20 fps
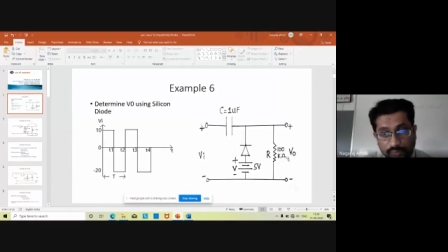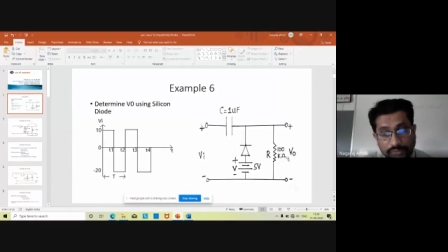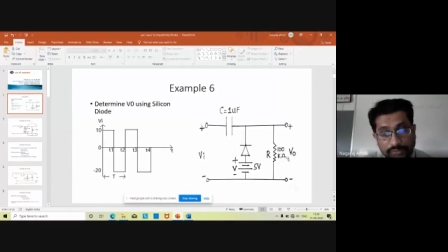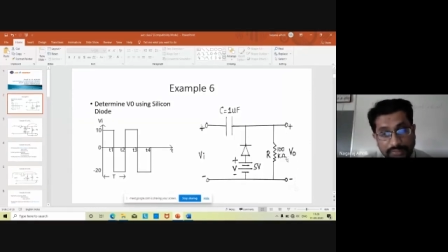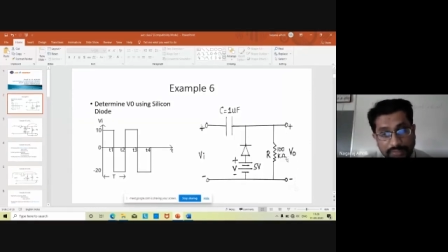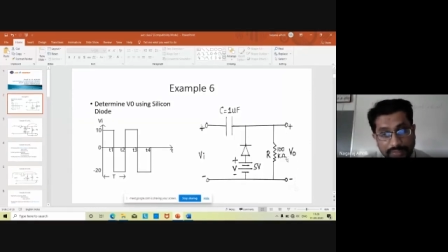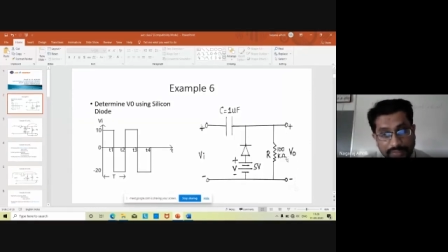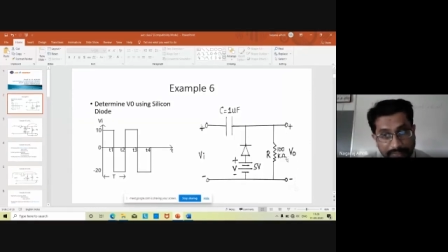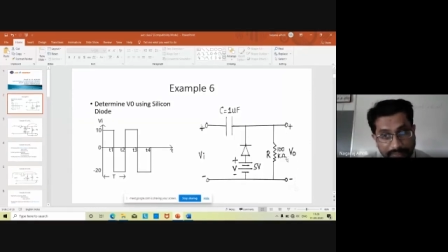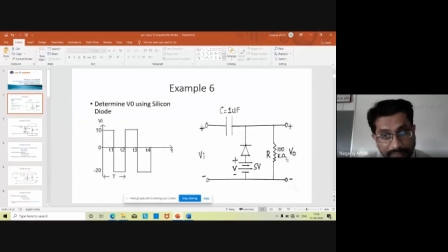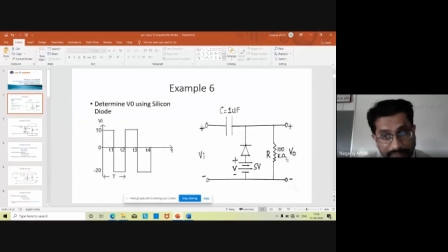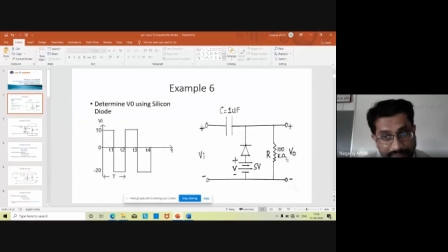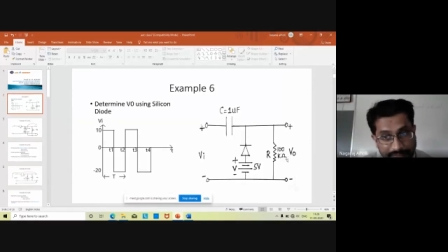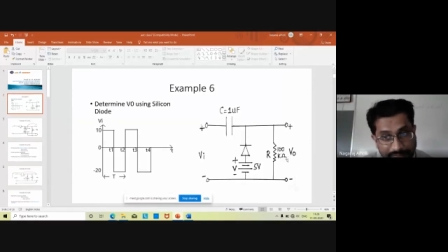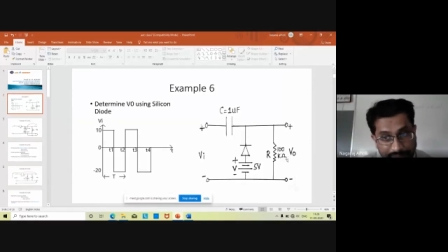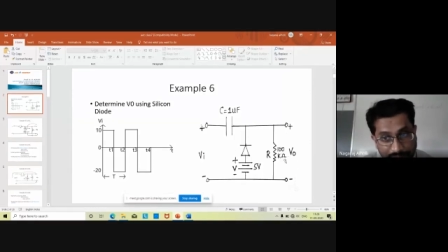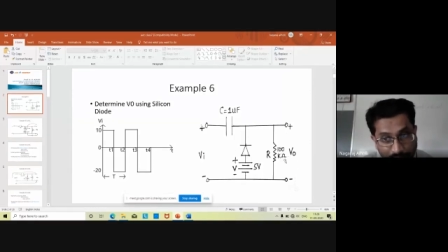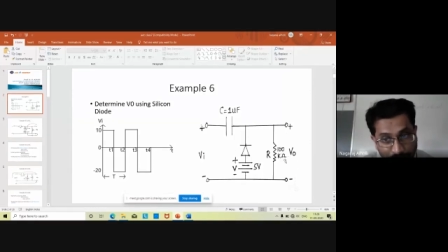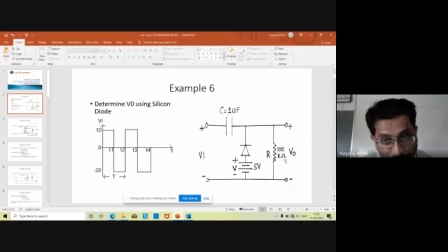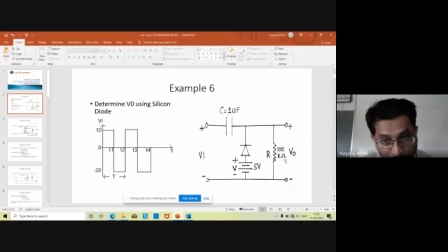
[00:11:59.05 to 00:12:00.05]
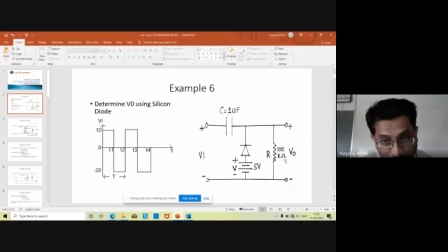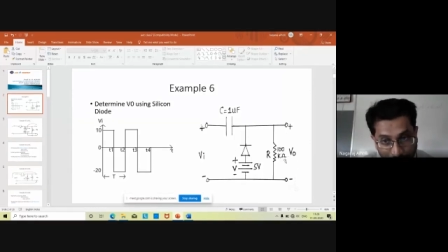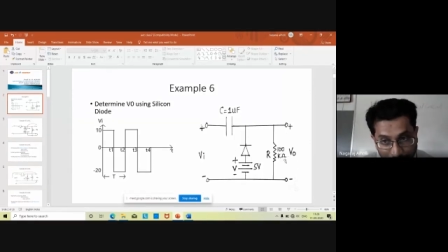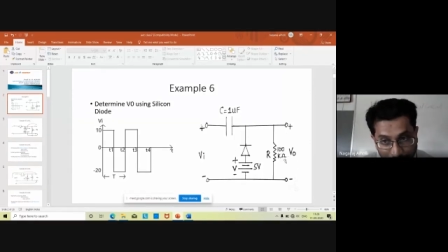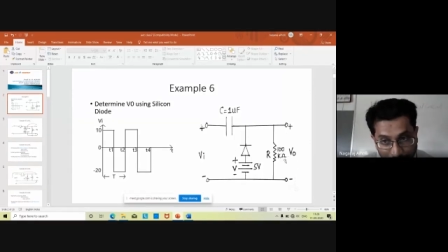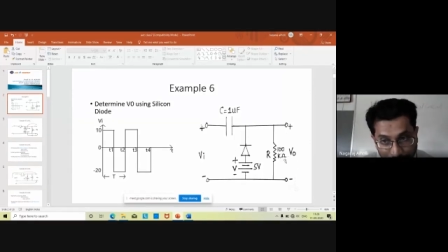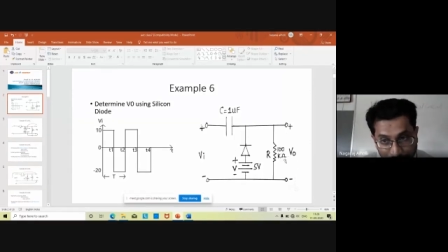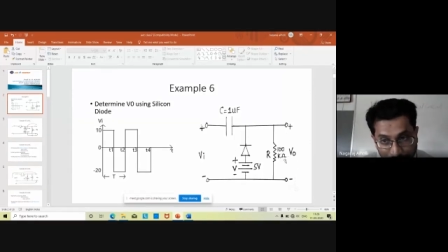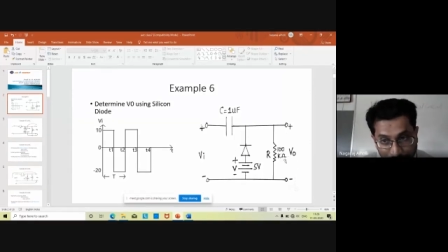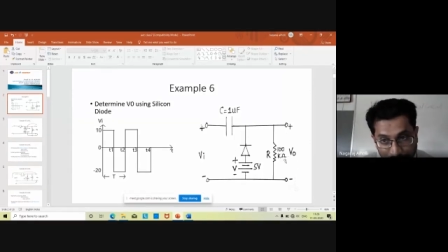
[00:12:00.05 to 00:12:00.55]
Don't say that it is
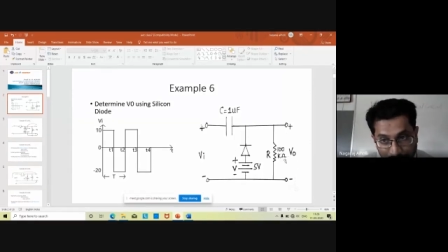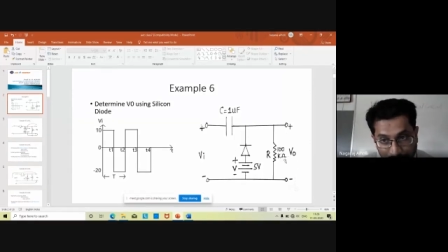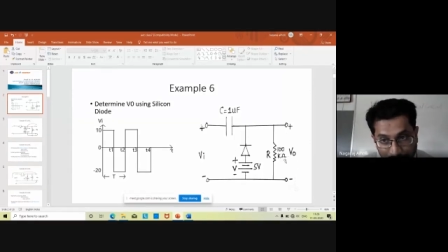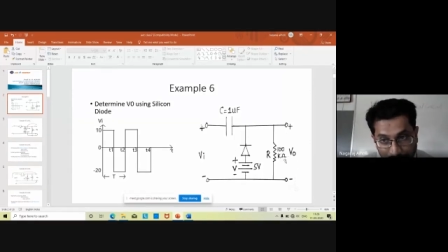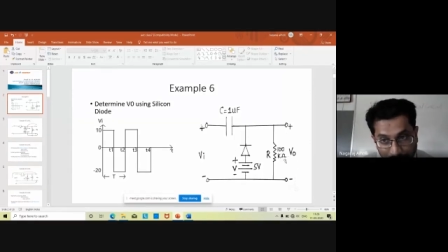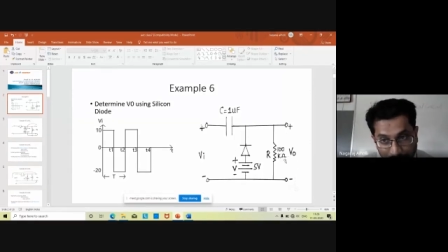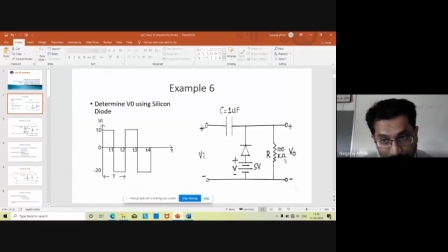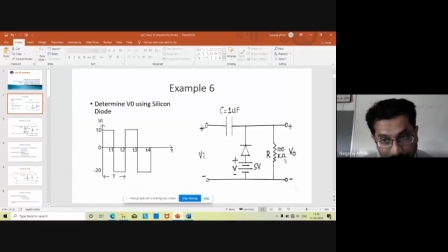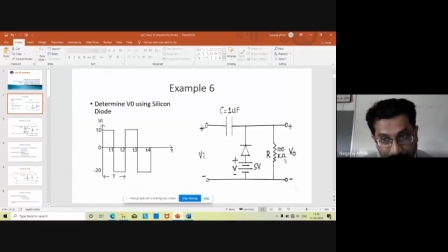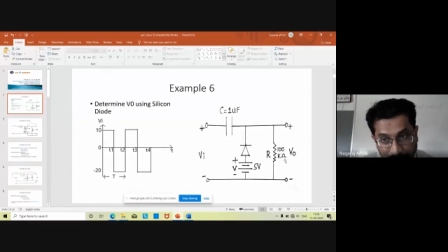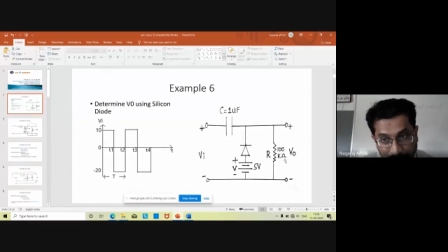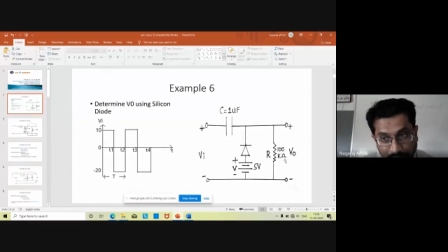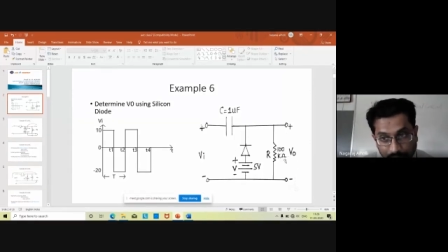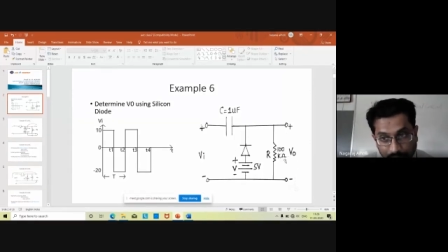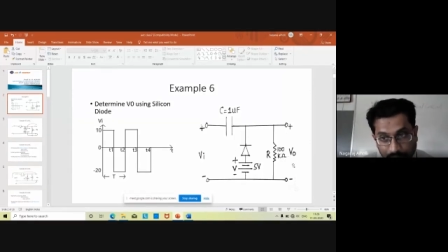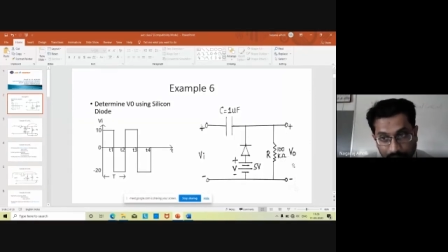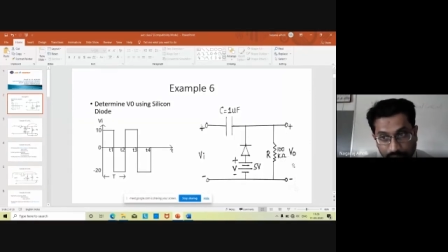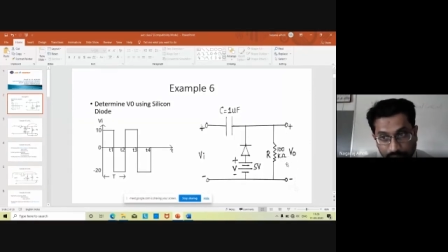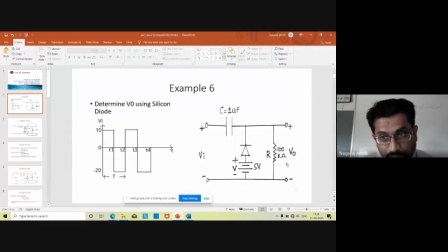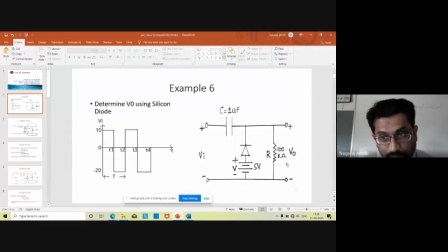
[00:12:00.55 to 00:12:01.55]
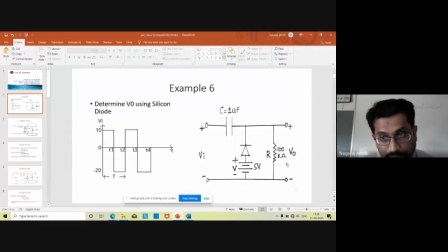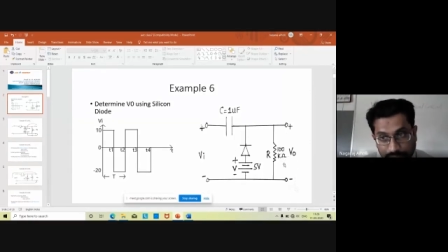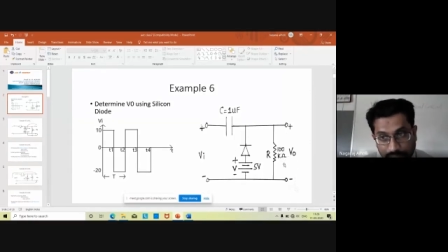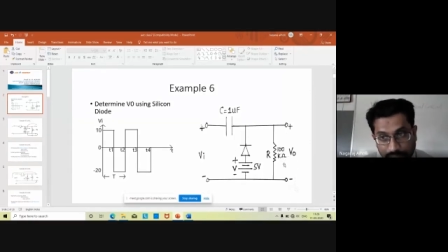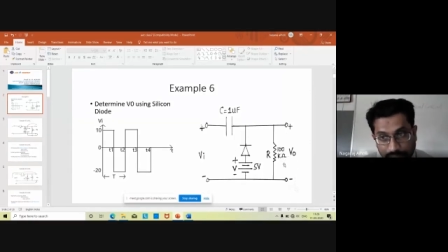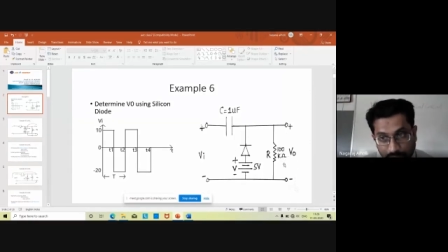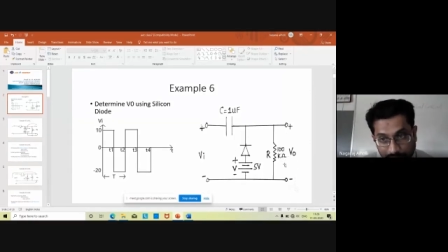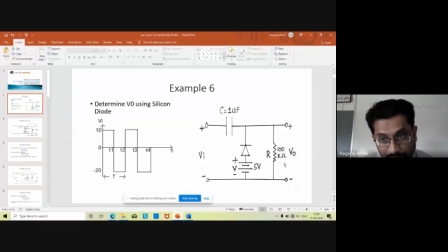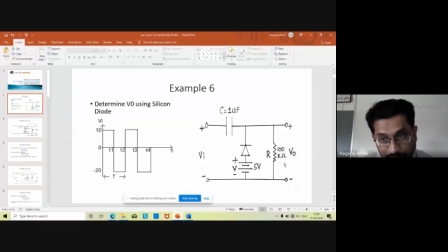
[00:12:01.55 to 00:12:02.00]
zero. Okay, output voltage will